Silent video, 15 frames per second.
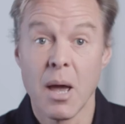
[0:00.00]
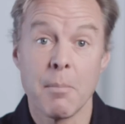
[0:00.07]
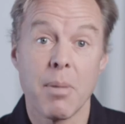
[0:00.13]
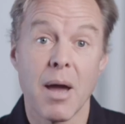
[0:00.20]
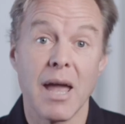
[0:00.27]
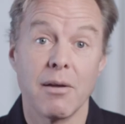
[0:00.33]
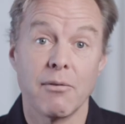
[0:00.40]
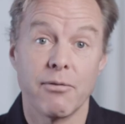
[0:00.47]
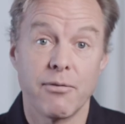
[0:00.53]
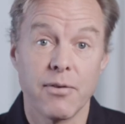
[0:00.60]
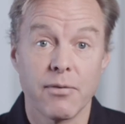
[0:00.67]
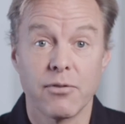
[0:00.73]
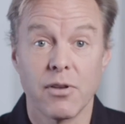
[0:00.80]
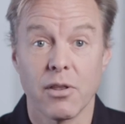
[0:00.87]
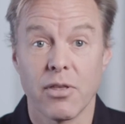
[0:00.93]
paying
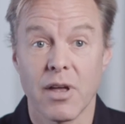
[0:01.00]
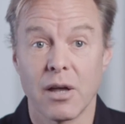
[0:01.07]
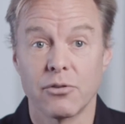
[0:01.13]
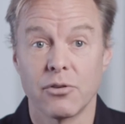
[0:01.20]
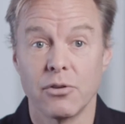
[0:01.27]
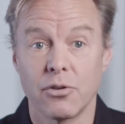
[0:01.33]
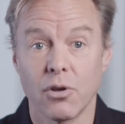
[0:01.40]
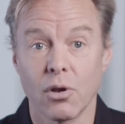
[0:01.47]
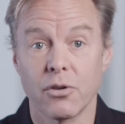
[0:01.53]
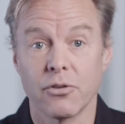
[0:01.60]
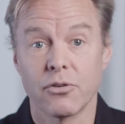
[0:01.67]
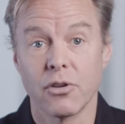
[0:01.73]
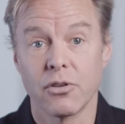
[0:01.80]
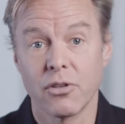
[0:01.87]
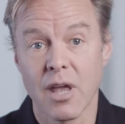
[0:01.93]

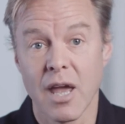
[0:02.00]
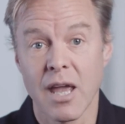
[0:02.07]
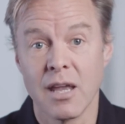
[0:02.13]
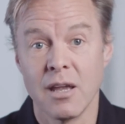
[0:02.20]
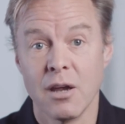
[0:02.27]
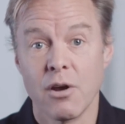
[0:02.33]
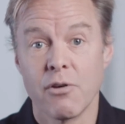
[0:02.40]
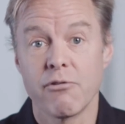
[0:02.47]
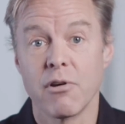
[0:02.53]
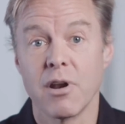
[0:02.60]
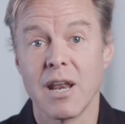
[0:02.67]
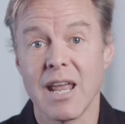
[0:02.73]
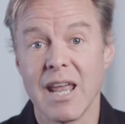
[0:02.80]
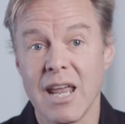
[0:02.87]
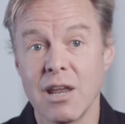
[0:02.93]
$50,000 today for an
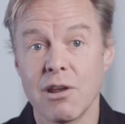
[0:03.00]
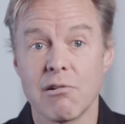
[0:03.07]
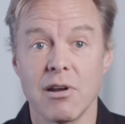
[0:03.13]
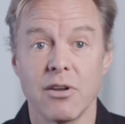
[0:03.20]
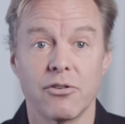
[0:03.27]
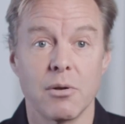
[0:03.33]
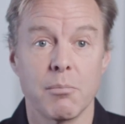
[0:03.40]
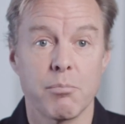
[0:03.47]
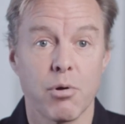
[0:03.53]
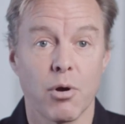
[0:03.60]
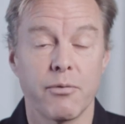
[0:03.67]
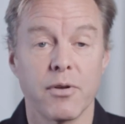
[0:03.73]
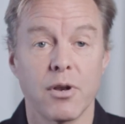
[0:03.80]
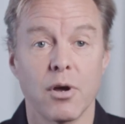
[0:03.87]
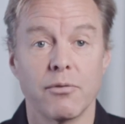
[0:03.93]
increase in
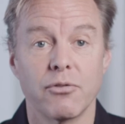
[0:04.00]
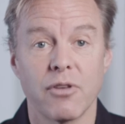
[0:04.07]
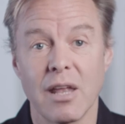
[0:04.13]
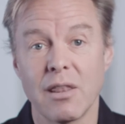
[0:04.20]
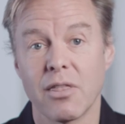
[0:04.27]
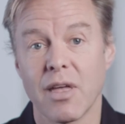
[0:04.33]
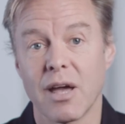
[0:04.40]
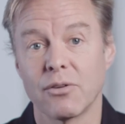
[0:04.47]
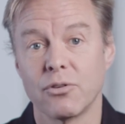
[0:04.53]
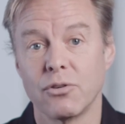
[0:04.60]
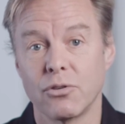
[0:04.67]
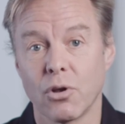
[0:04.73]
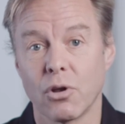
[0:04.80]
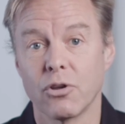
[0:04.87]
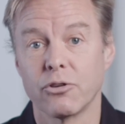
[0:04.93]
profit of
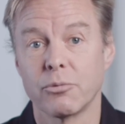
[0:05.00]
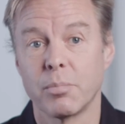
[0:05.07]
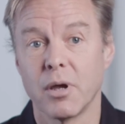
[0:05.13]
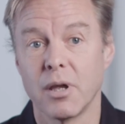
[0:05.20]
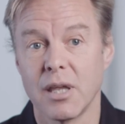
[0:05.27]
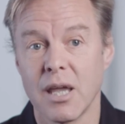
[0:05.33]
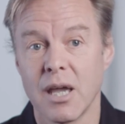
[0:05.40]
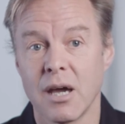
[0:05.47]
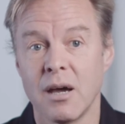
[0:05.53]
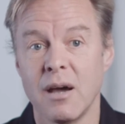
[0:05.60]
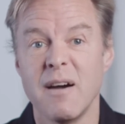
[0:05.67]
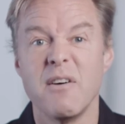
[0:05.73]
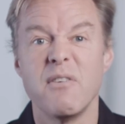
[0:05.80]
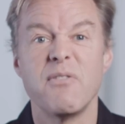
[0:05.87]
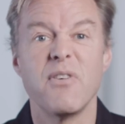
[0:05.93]
$10,000 per year
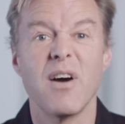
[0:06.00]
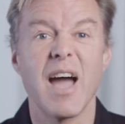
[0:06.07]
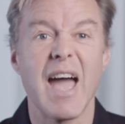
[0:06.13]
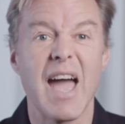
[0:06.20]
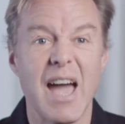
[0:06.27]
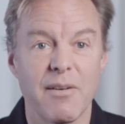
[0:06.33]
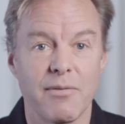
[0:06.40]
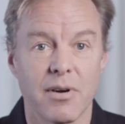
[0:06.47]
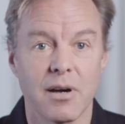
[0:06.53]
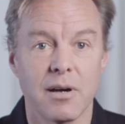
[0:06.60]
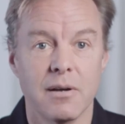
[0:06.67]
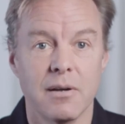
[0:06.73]
forever.